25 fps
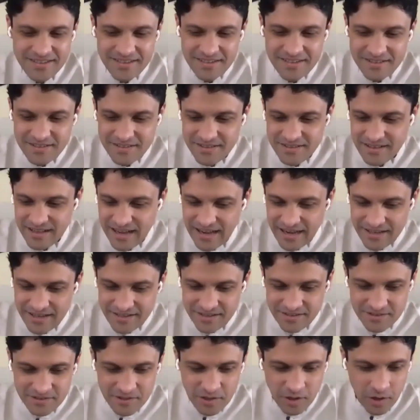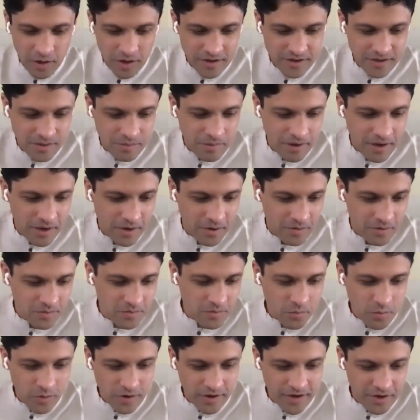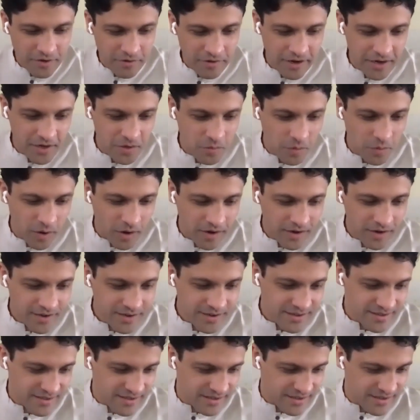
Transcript: I just thought about what I really want,